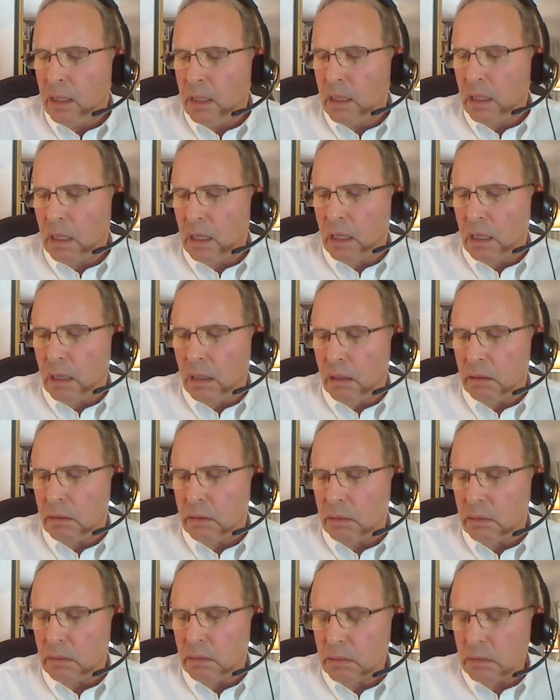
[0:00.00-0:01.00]

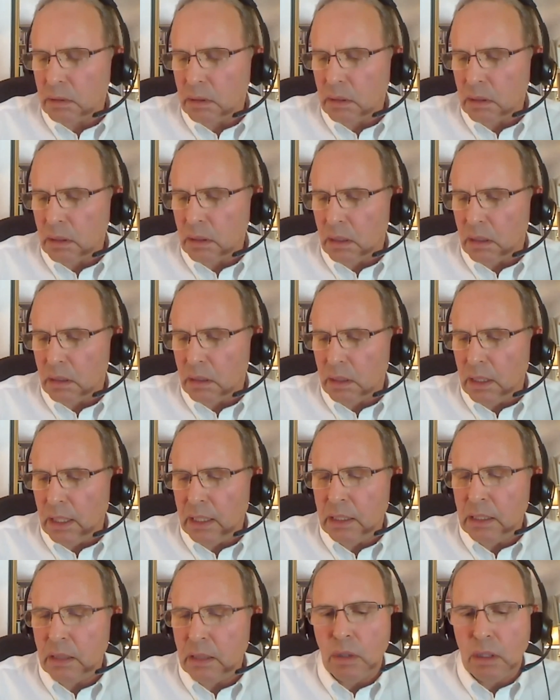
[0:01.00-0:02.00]
Um, uh,
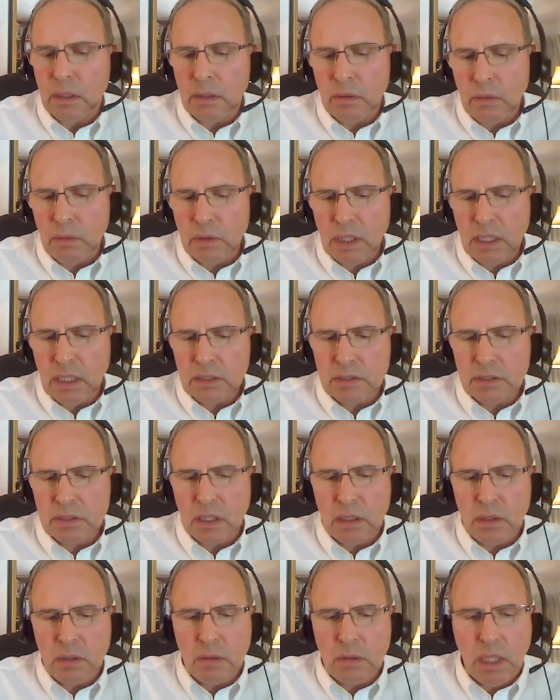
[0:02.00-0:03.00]
anyone who thinks
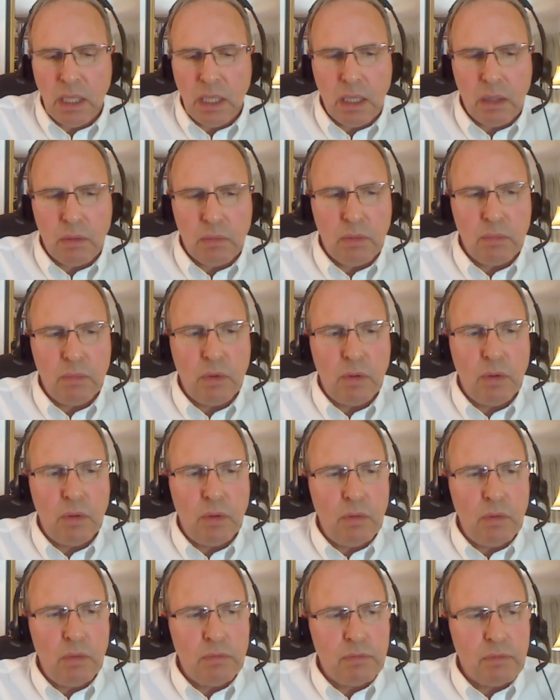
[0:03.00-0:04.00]
that you can
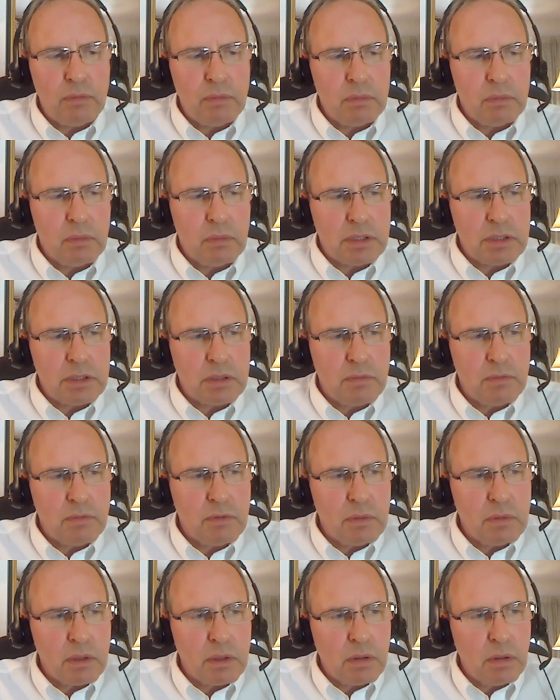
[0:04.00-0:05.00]
remove Russia
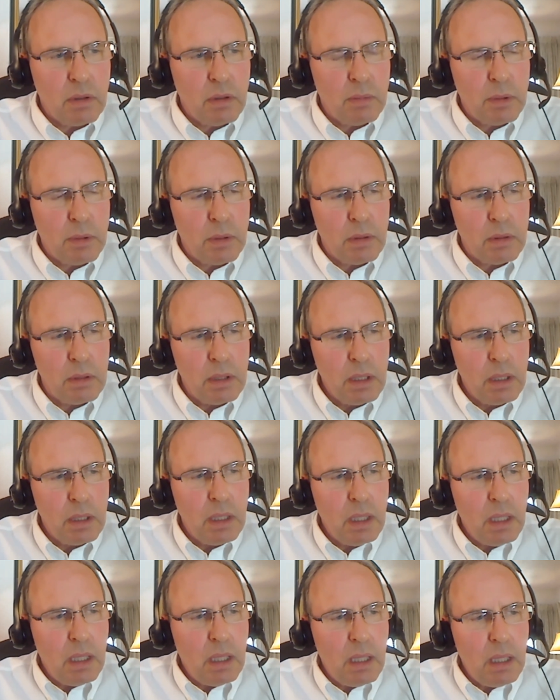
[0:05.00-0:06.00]
from the global
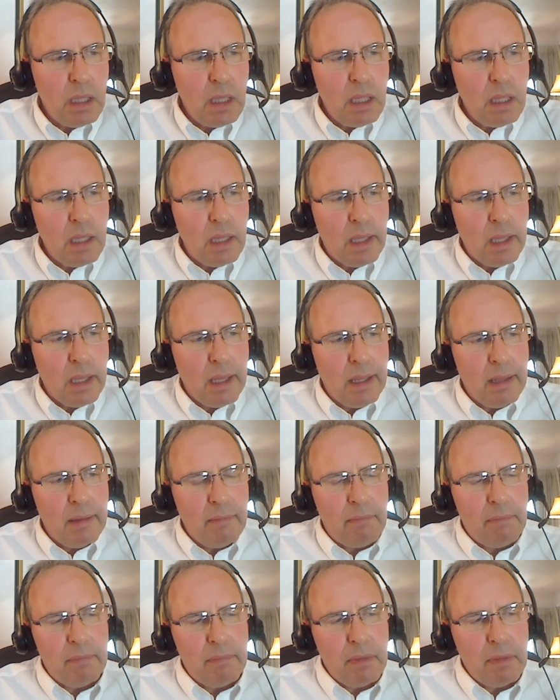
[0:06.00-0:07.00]
uh,
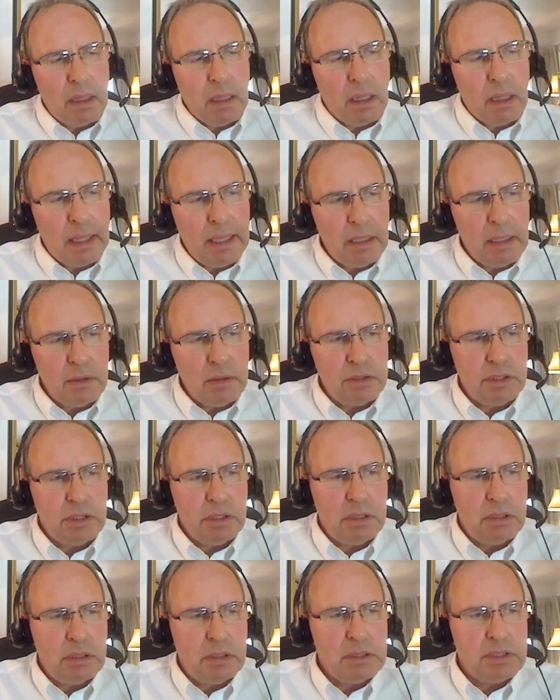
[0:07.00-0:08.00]
uh,
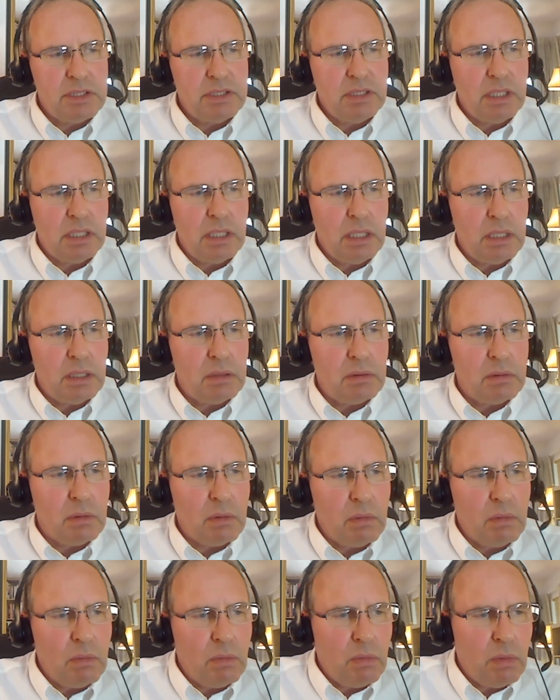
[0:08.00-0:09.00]
energy scene
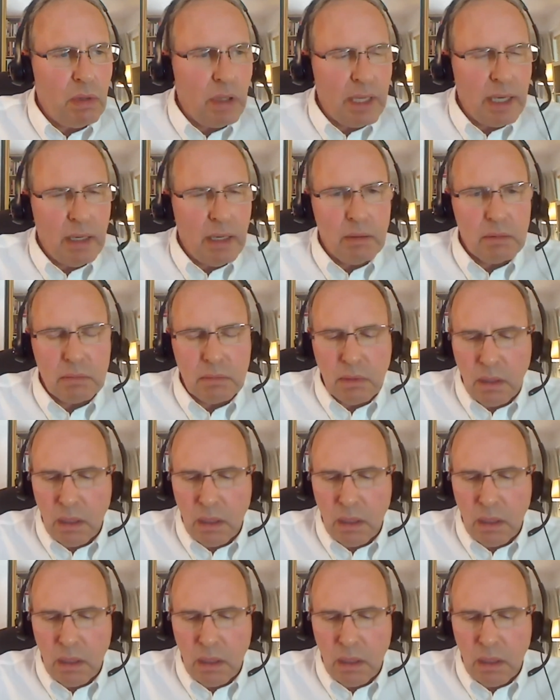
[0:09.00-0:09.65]
without